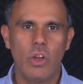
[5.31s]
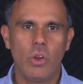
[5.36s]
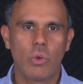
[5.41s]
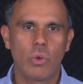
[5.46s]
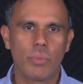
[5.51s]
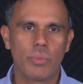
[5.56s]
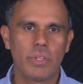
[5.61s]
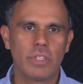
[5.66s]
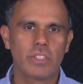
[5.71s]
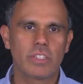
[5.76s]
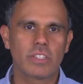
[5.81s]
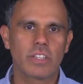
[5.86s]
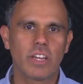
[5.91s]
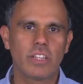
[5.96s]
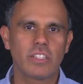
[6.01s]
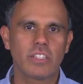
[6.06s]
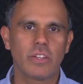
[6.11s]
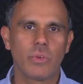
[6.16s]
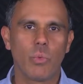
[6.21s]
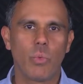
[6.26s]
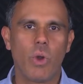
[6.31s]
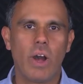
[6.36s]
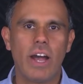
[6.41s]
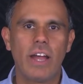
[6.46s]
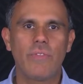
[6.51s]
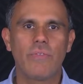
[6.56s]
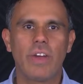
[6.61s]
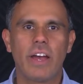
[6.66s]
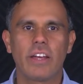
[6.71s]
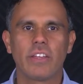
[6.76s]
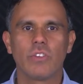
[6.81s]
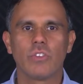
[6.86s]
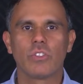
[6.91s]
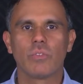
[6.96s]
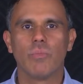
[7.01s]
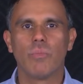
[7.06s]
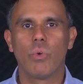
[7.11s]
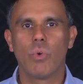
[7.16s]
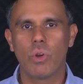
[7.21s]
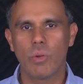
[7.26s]
We'll be discussing why value is
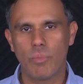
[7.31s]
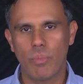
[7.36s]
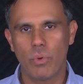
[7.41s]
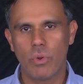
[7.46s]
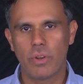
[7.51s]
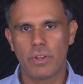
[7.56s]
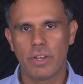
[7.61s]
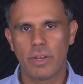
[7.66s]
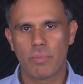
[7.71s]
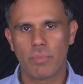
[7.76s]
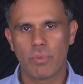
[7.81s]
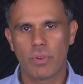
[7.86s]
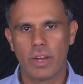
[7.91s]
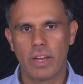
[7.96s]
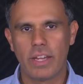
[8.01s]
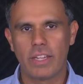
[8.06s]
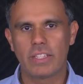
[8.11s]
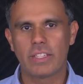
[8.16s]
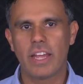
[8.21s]
more important than price,